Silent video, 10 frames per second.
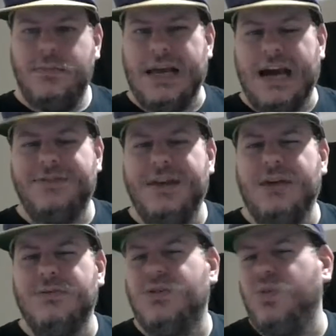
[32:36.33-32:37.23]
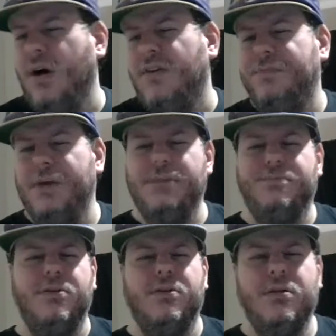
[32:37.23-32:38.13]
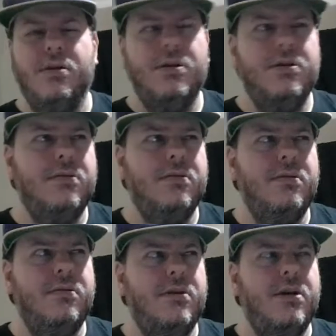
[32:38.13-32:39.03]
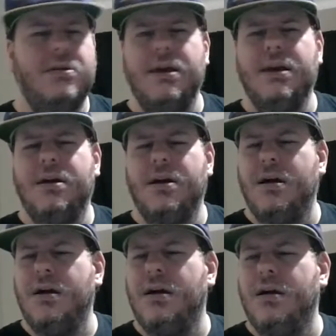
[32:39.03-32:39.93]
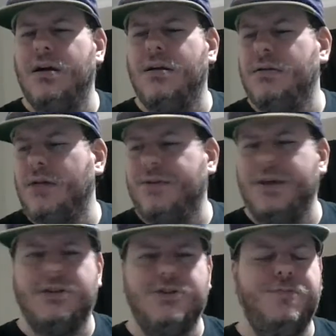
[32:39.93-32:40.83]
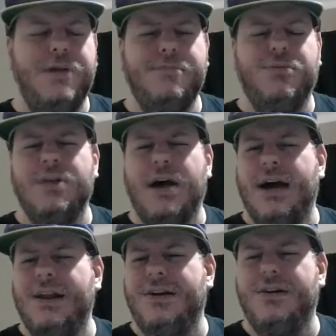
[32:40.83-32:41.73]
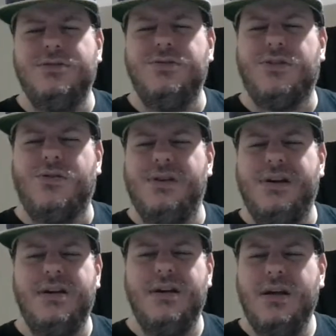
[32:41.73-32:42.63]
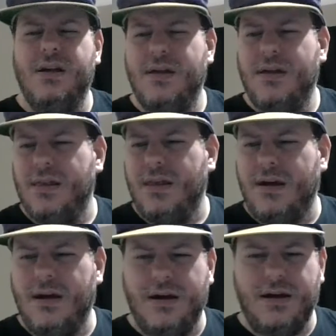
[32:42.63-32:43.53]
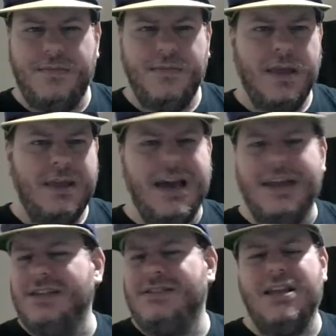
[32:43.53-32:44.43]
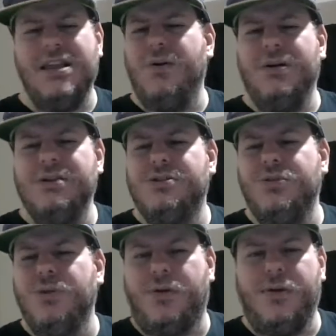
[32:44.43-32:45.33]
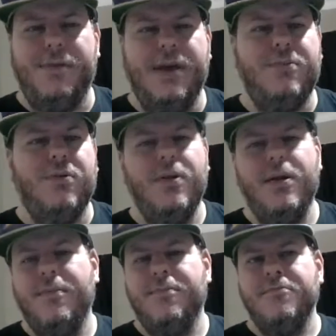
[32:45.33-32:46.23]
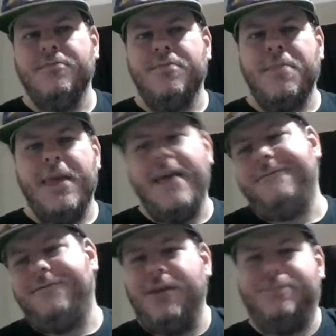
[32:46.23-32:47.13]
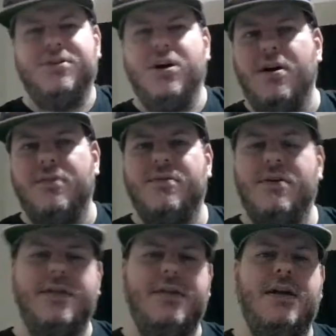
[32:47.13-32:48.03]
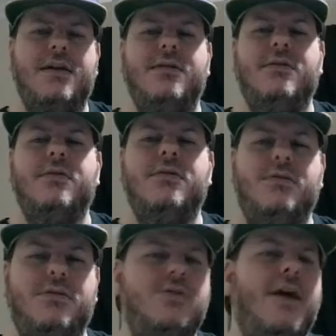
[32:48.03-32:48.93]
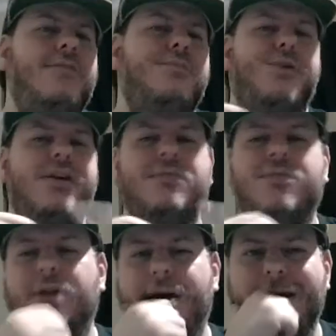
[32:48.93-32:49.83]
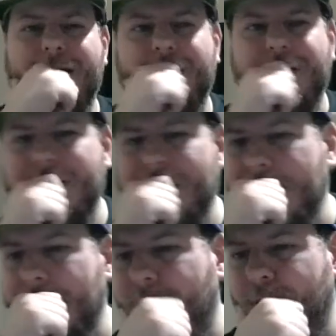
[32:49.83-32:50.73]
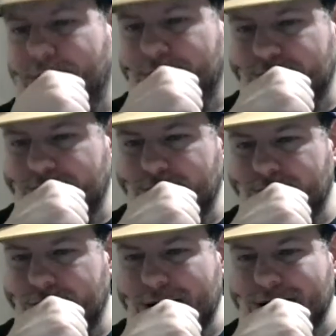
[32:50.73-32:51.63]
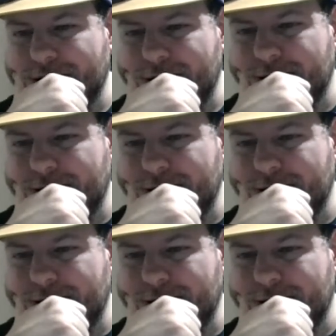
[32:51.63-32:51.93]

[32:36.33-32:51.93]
I think it was 12 people. I think 2 people died on it, 2 or 3. Yeah, they said there were at least 2 or 3 people. It flips over, and then you have breathable air, then But